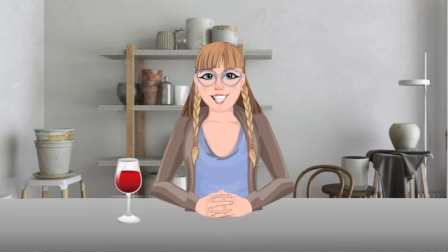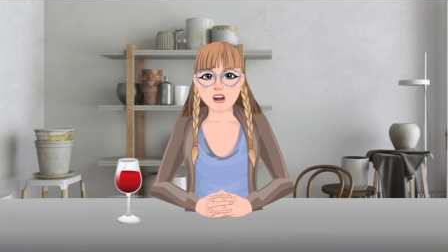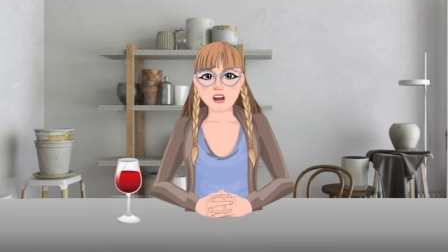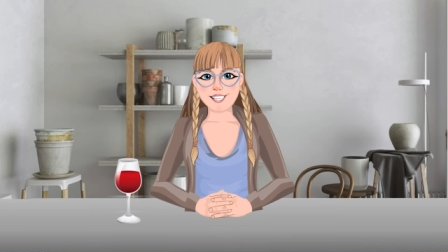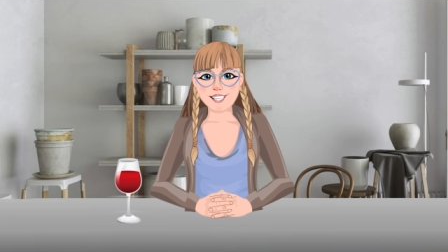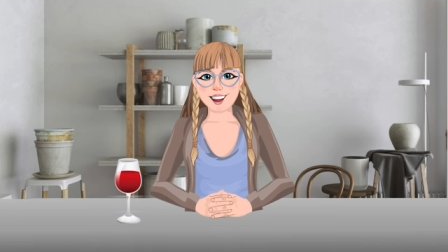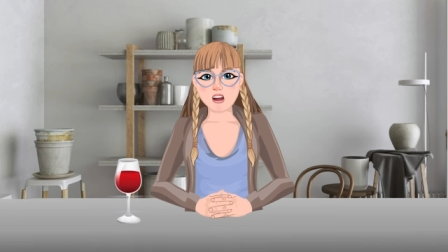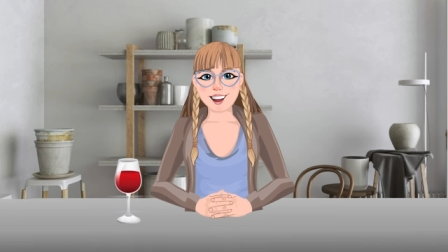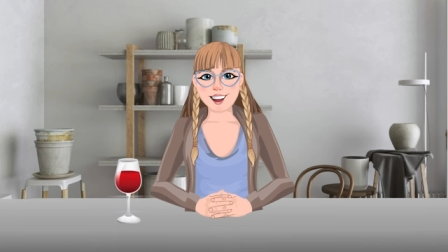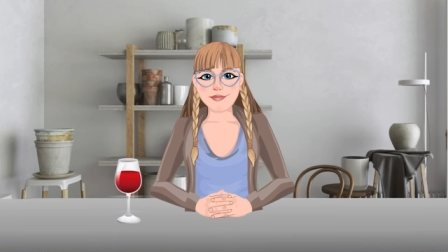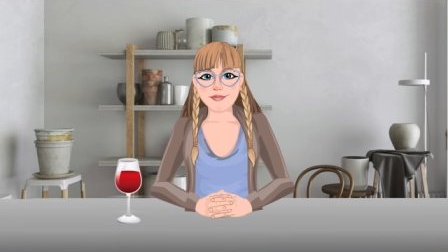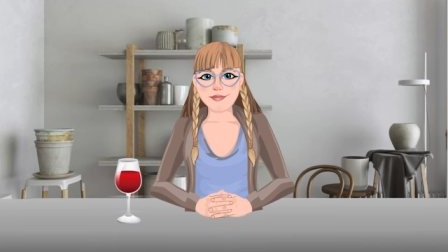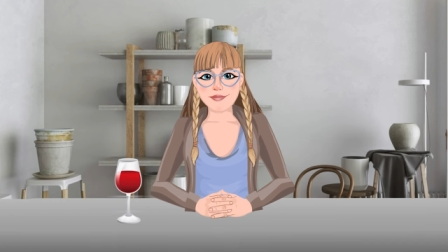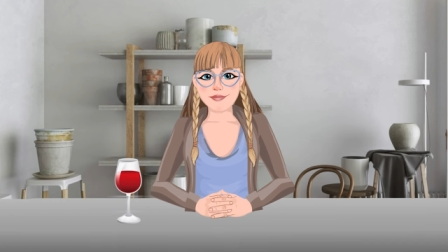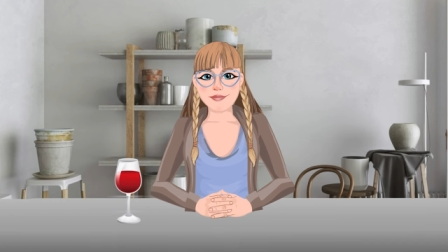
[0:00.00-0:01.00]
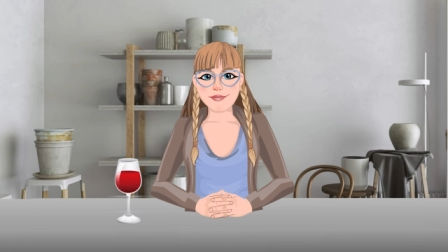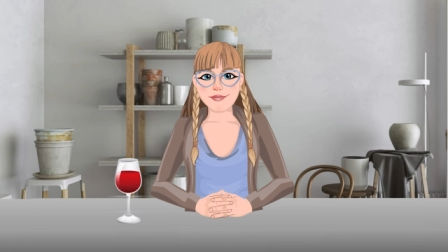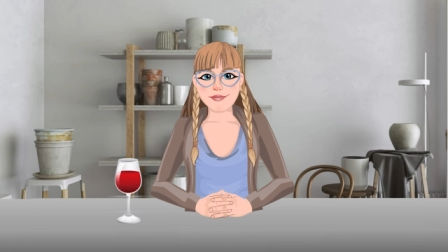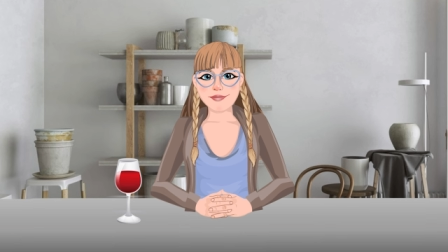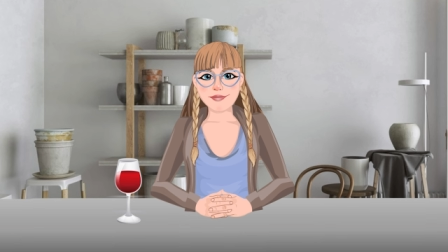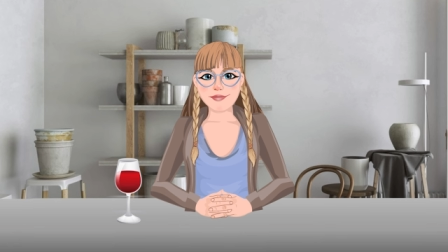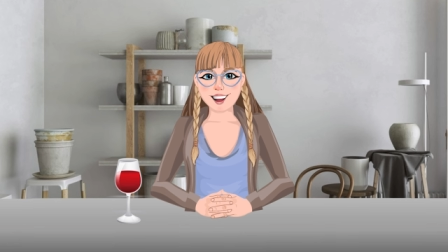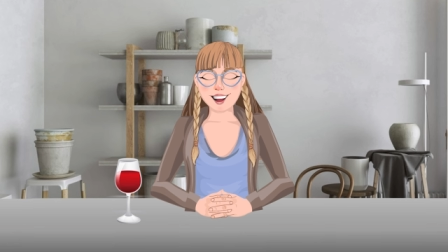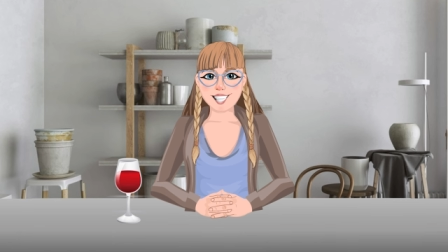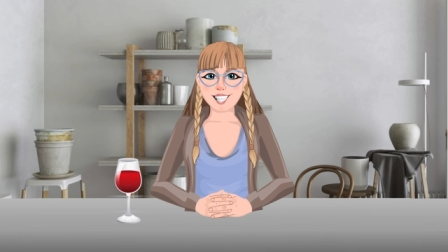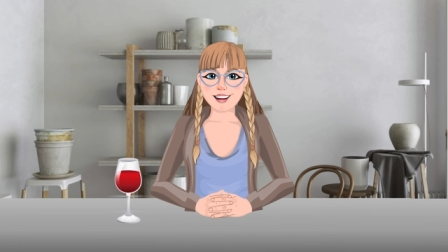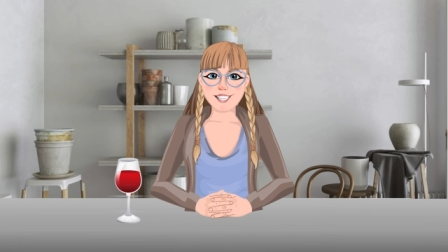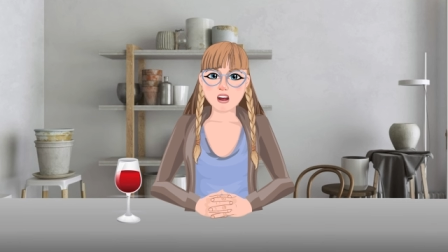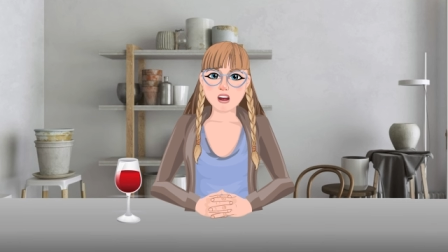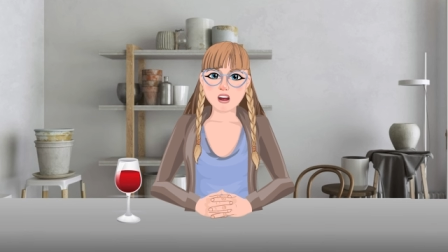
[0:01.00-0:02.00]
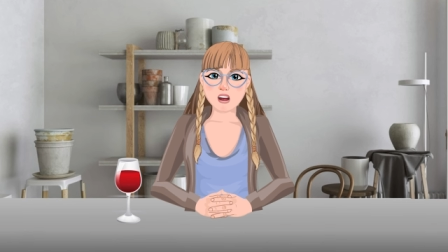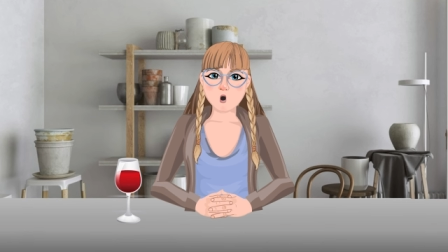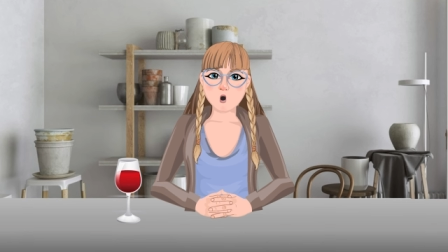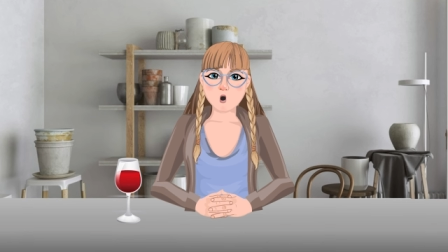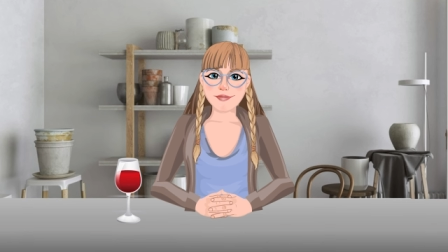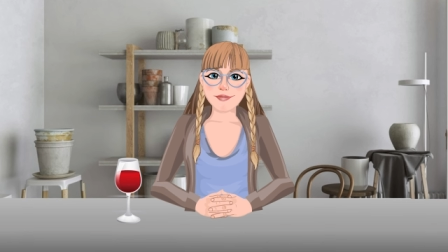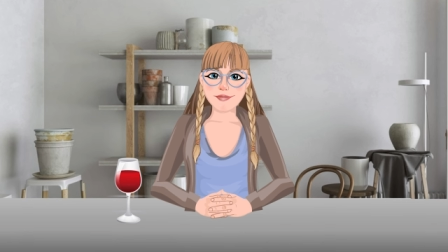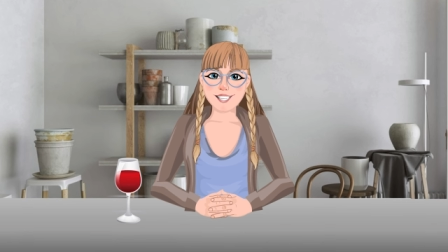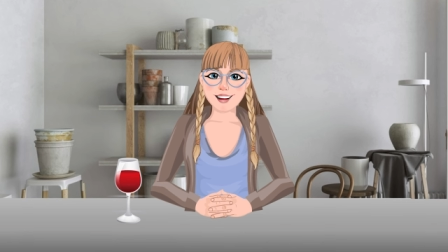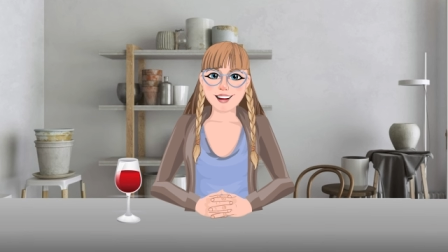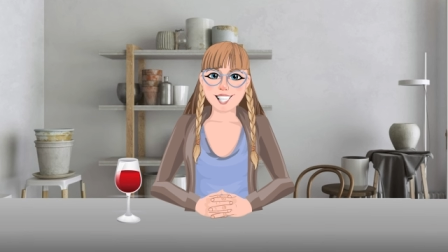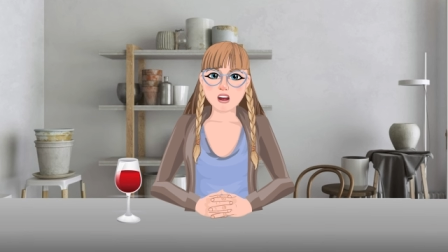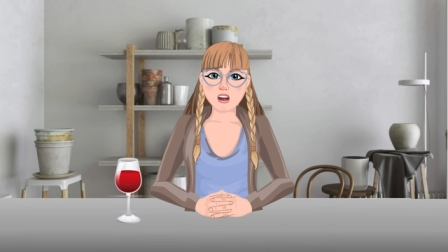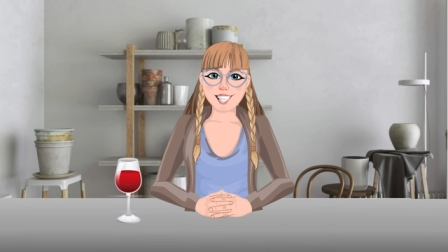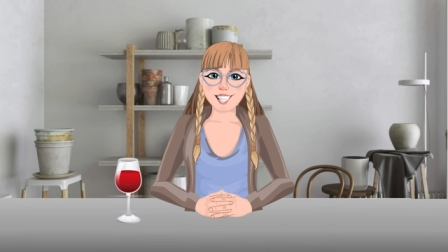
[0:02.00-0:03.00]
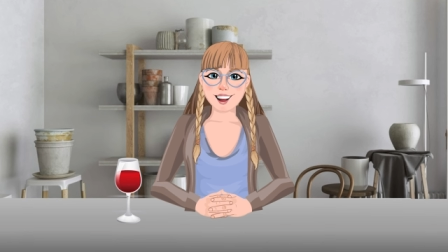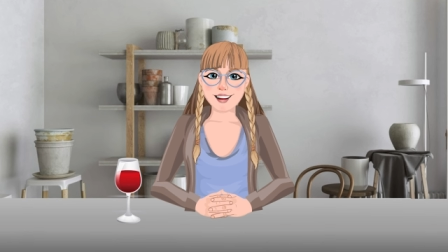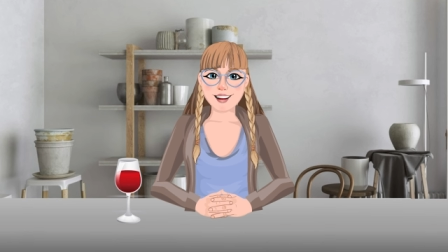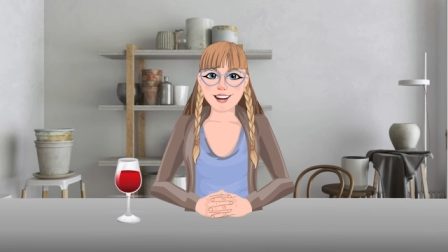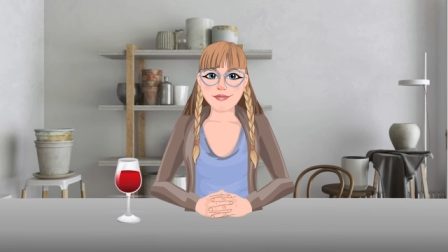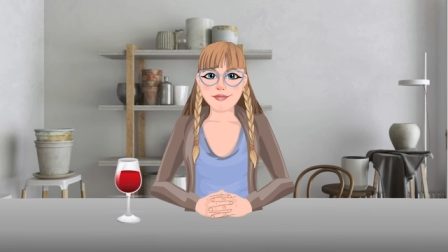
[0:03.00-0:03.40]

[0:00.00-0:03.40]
That's like a decent little table wine.